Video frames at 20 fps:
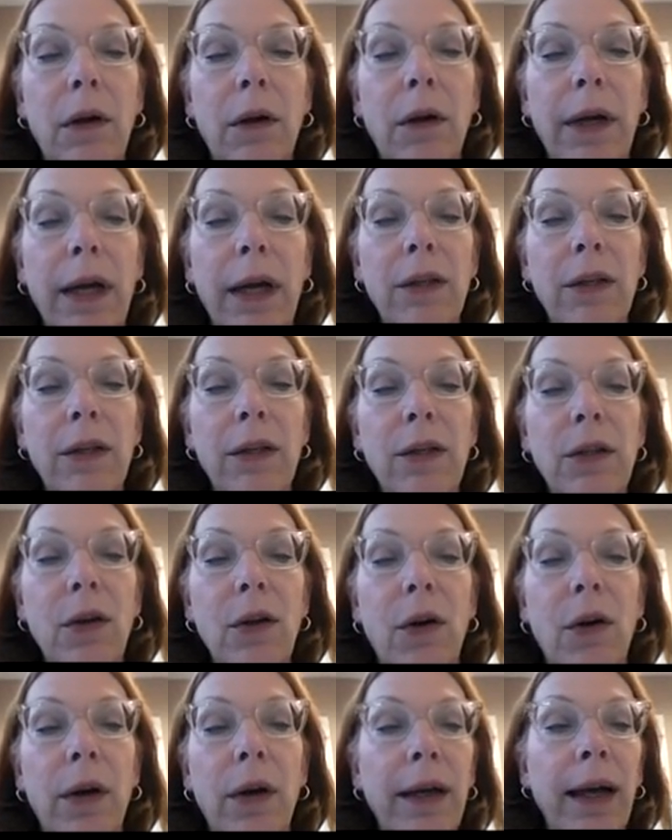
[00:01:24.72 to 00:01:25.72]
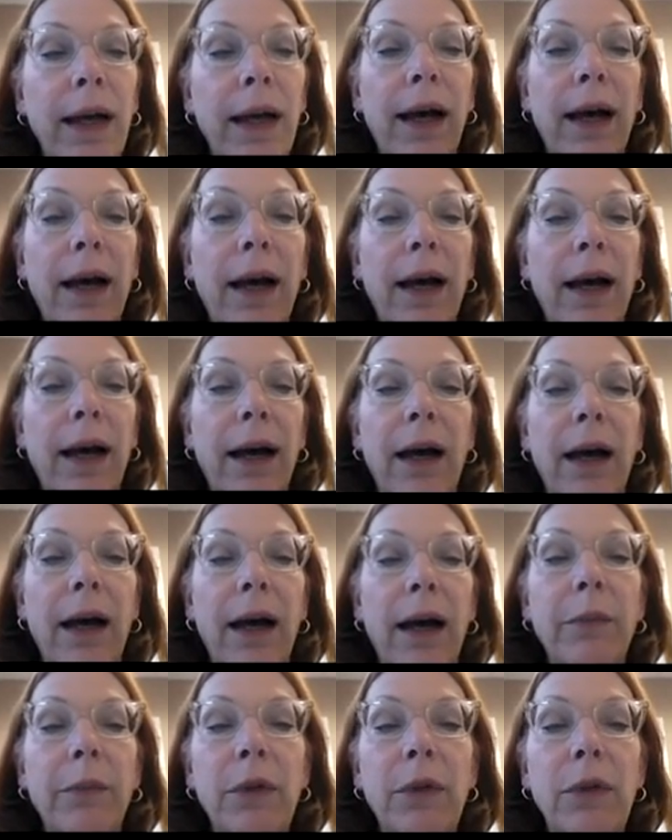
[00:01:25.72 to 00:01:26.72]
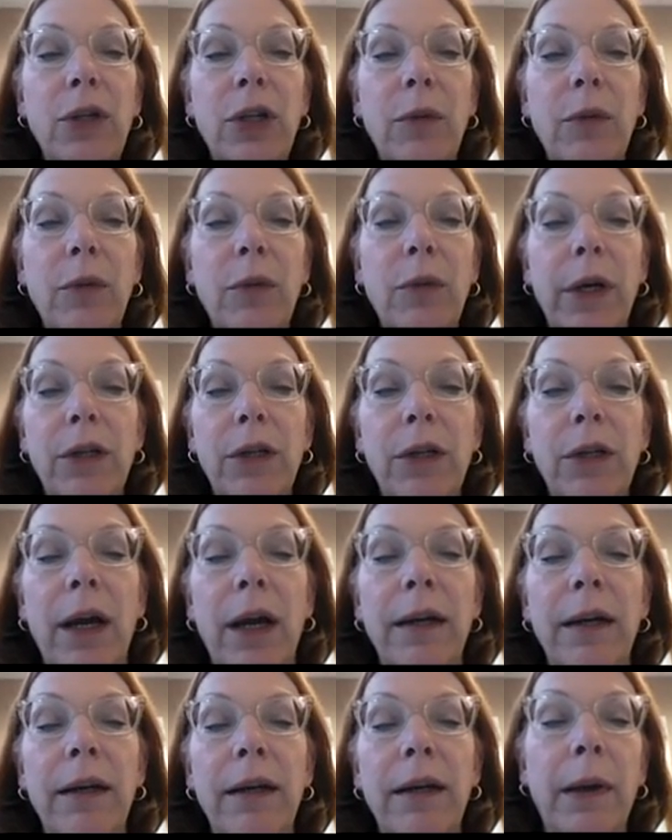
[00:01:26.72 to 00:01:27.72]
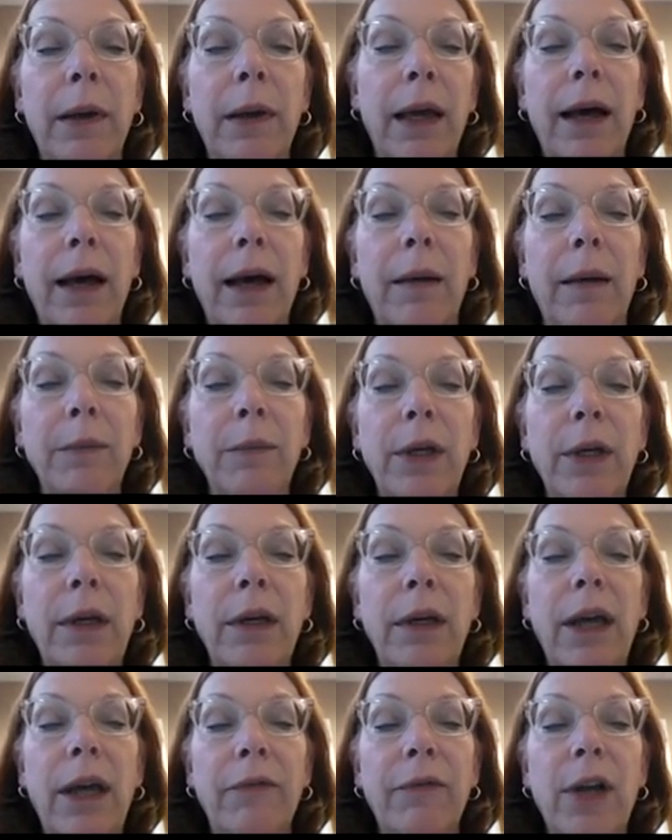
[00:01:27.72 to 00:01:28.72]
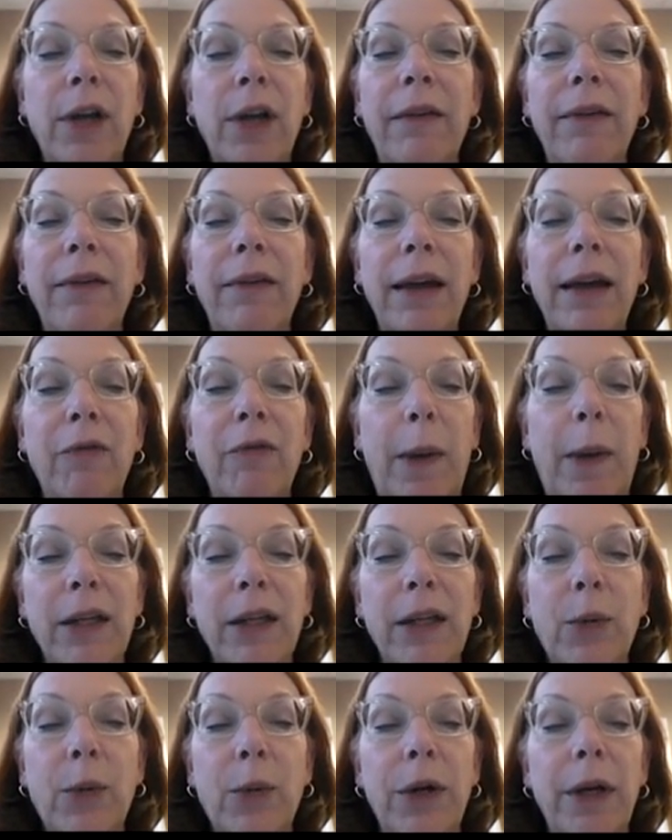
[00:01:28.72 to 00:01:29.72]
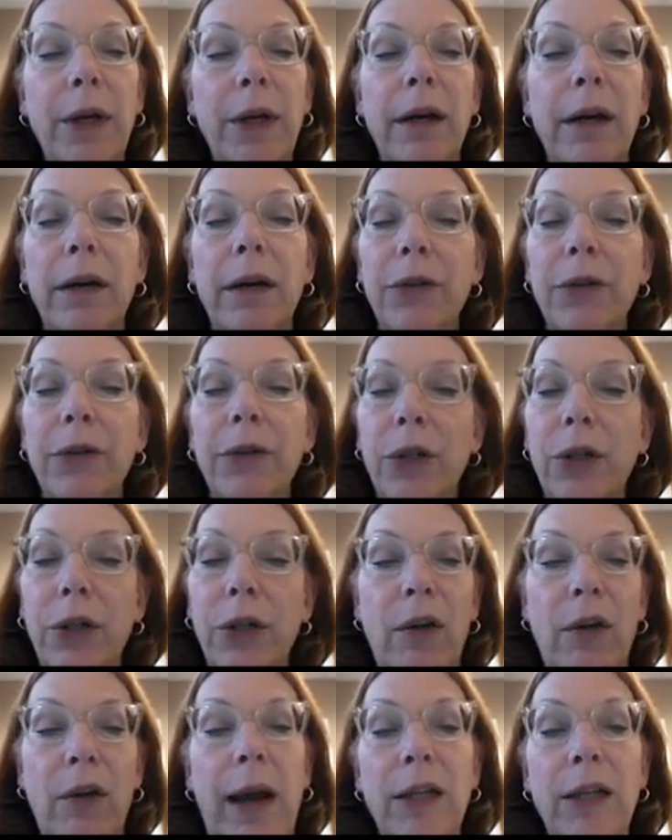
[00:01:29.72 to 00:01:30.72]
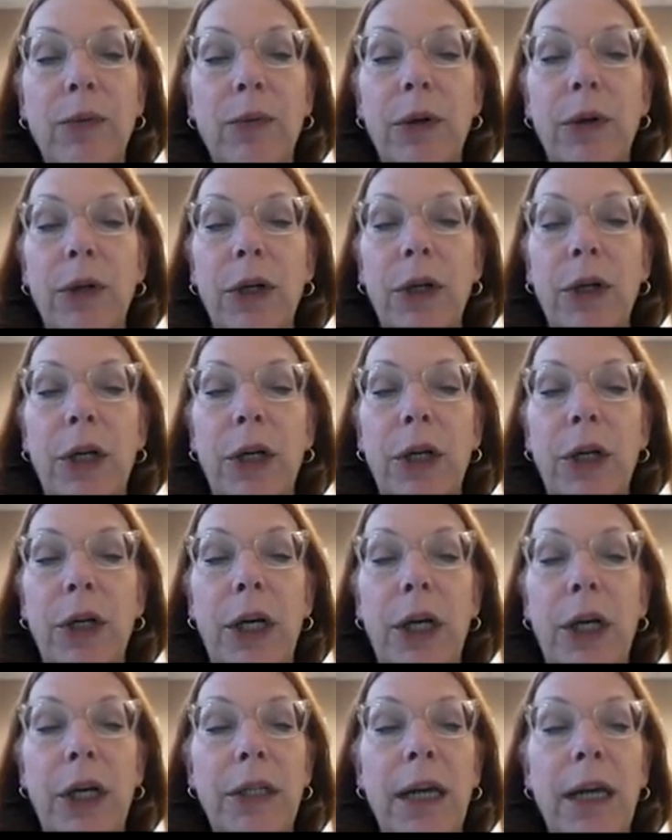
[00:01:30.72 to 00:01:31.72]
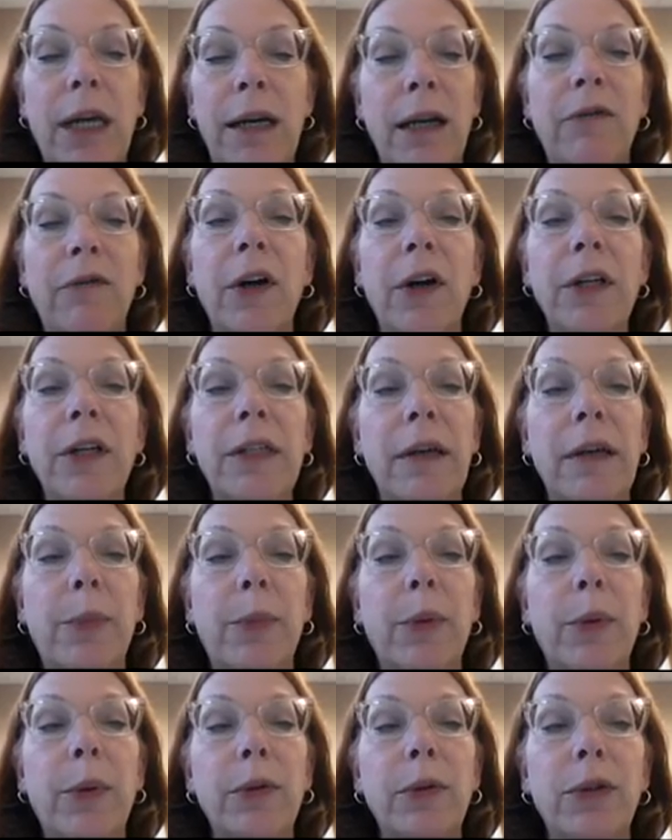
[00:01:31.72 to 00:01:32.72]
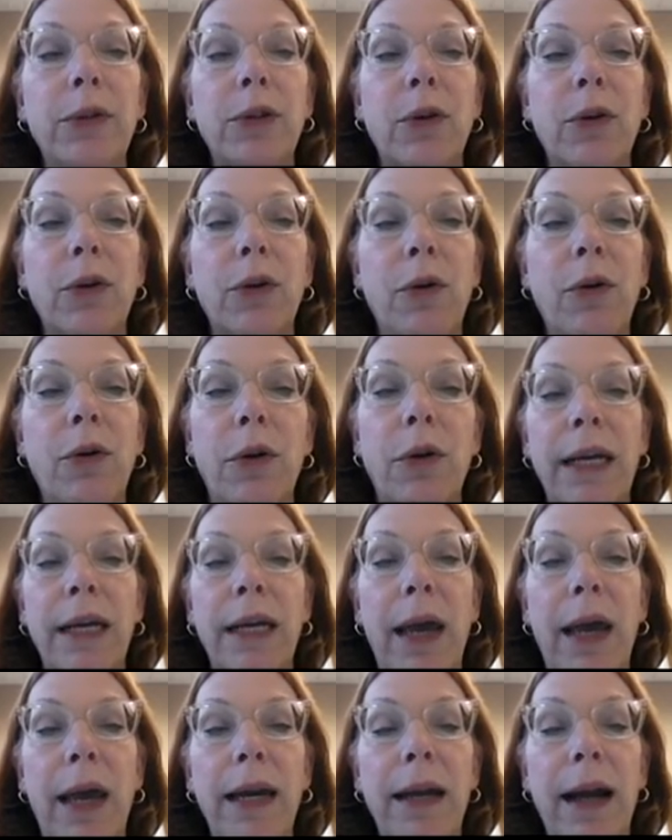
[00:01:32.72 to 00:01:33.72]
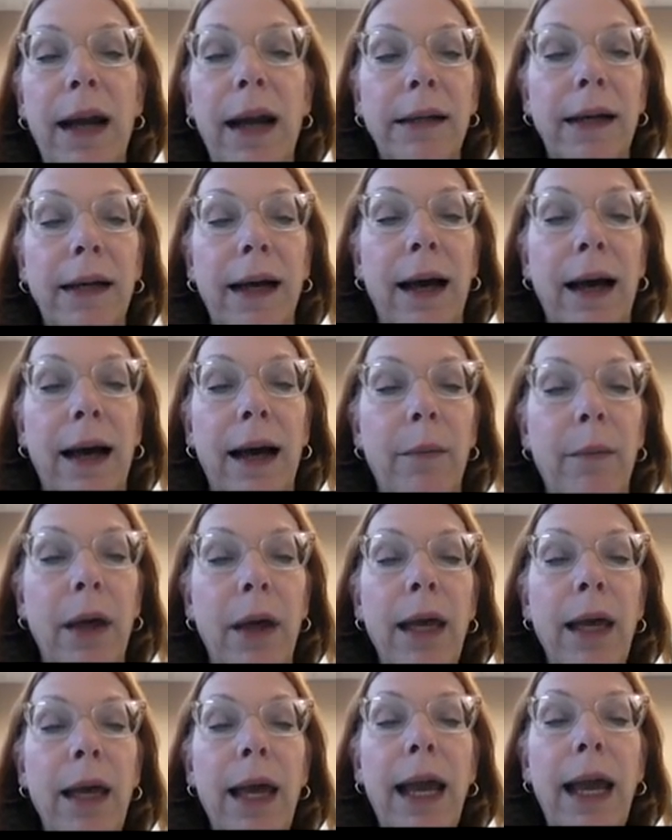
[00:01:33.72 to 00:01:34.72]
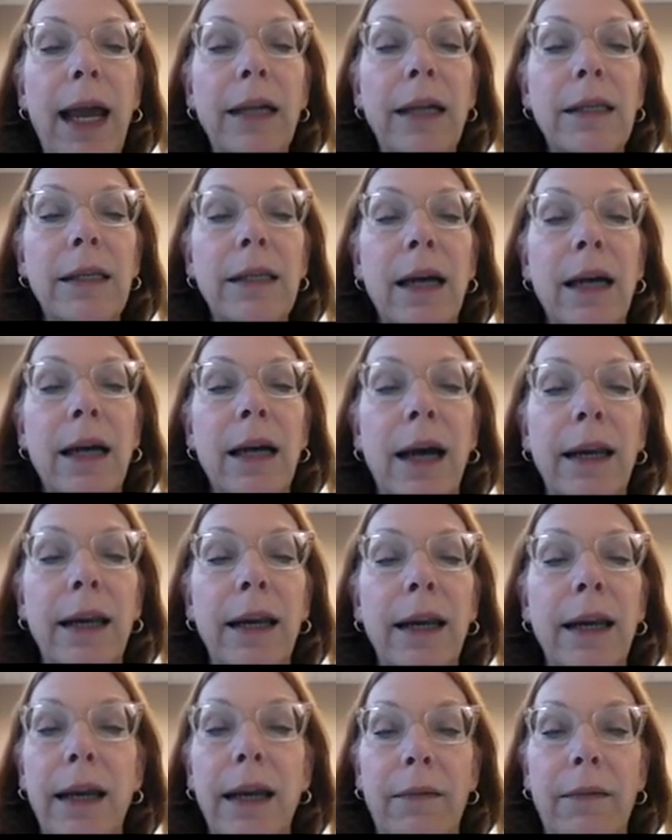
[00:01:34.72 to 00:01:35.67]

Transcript: Okay. So she will get you signed up. You have a password here. She'll give you a password. You get signed in. It's very simple. Go to CMA.com and sign in.